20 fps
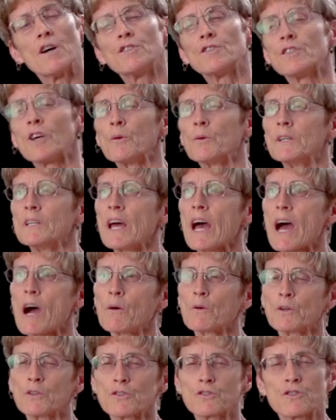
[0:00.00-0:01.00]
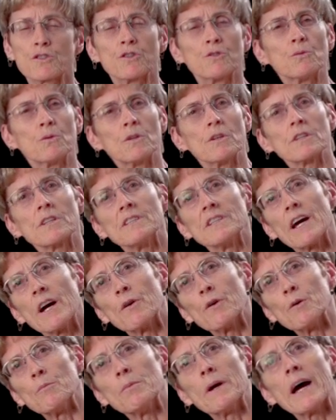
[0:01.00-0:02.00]
So an hour to work, an
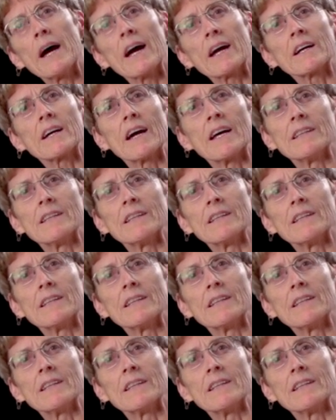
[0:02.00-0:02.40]
hour back,